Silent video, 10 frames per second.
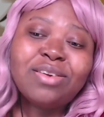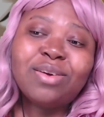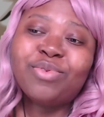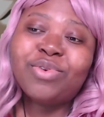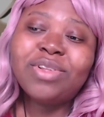
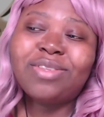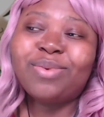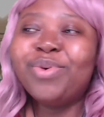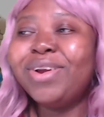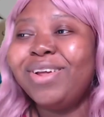I'm really
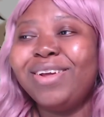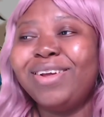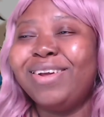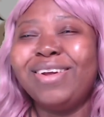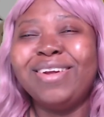disappointed
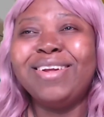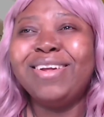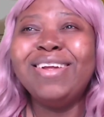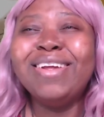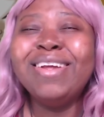
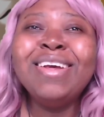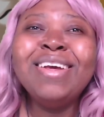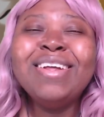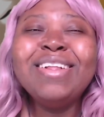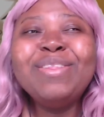
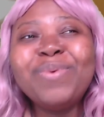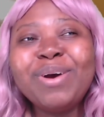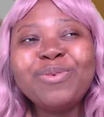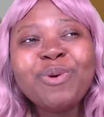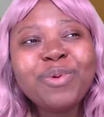the way
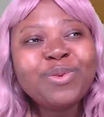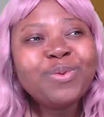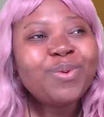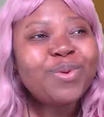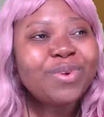I was hoping
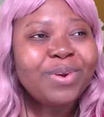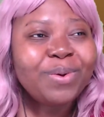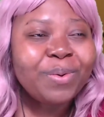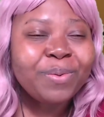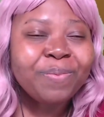Zuko was gonna
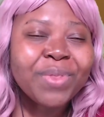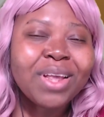go.